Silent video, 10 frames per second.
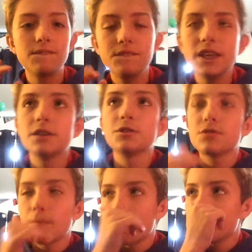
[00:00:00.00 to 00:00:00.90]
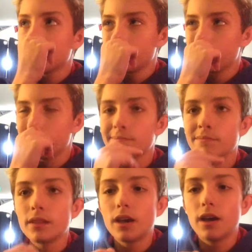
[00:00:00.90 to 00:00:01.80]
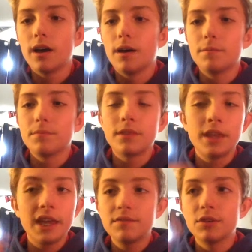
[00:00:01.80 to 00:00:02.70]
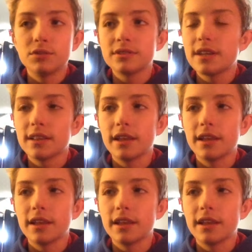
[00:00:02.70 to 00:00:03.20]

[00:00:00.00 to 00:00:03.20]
figures um, and villains. They had